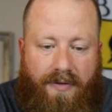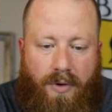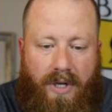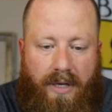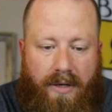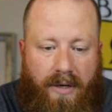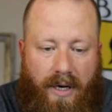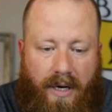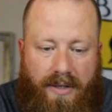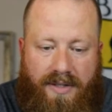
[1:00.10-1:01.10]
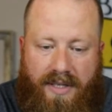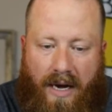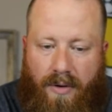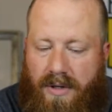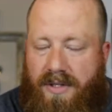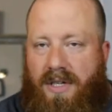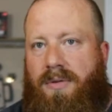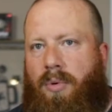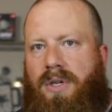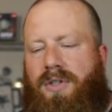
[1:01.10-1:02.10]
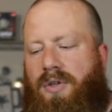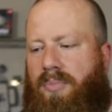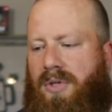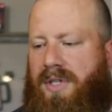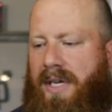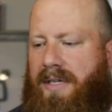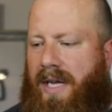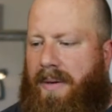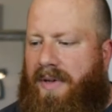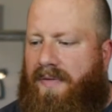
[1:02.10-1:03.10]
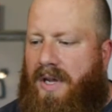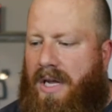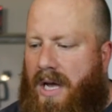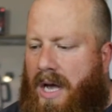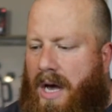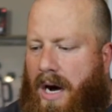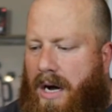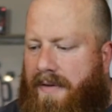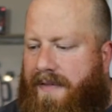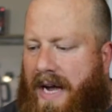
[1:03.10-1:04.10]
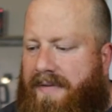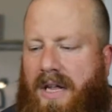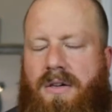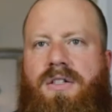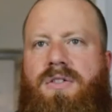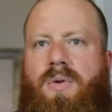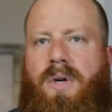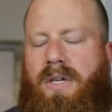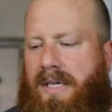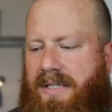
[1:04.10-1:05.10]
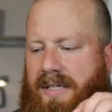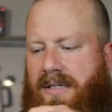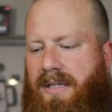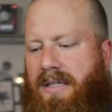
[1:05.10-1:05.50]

fruited uh, sour, six point two percent A B V, uh, five dollars and twenty-nine cents.